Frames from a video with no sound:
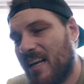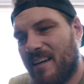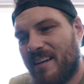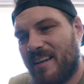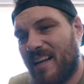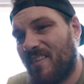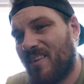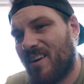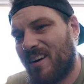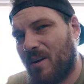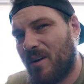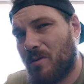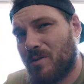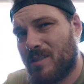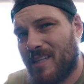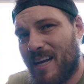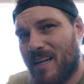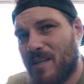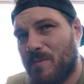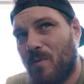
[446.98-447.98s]
Never gonna go
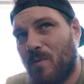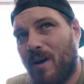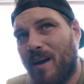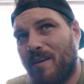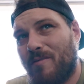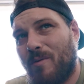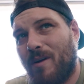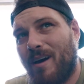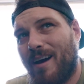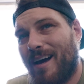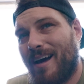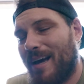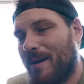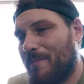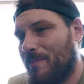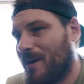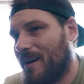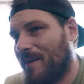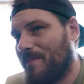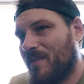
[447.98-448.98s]
Sans Boy, FYI,
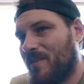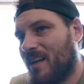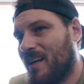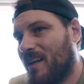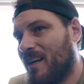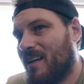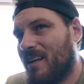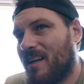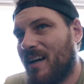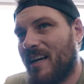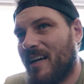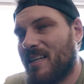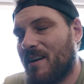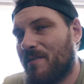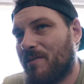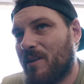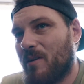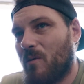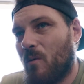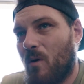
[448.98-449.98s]
but I
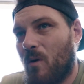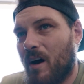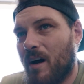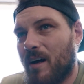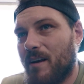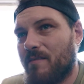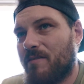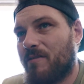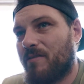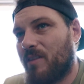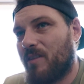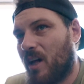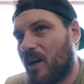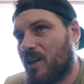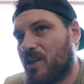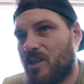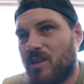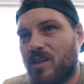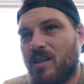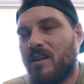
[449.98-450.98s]
definitely want
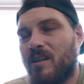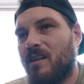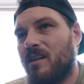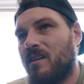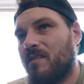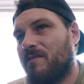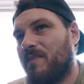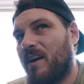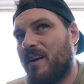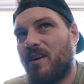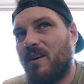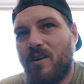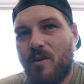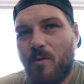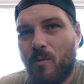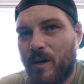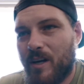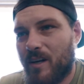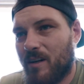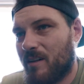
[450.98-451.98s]
flush fender to
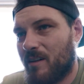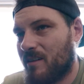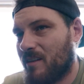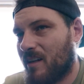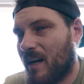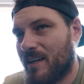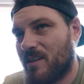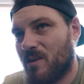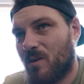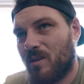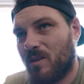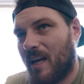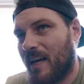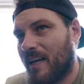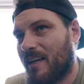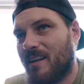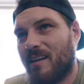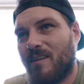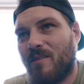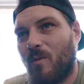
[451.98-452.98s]
wheel. I don't
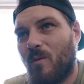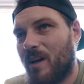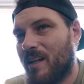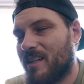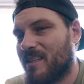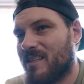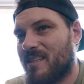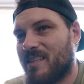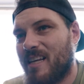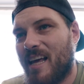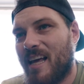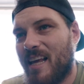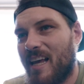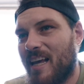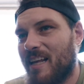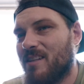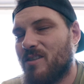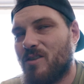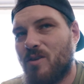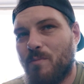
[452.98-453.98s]
like when it's set
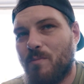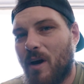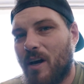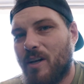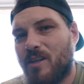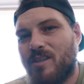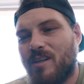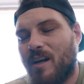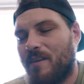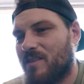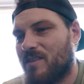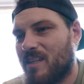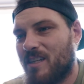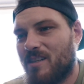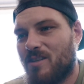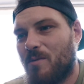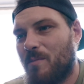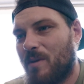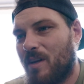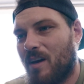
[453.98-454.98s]
in too much. I've seen
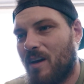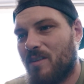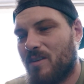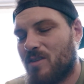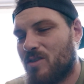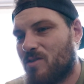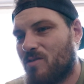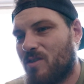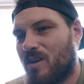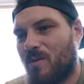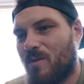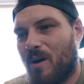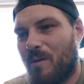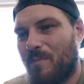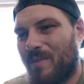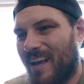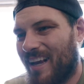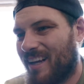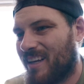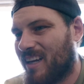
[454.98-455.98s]
too many on the street where
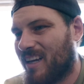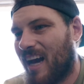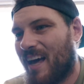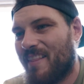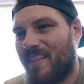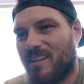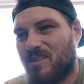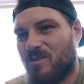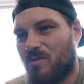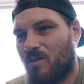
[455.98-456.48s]
I'm like, God, that's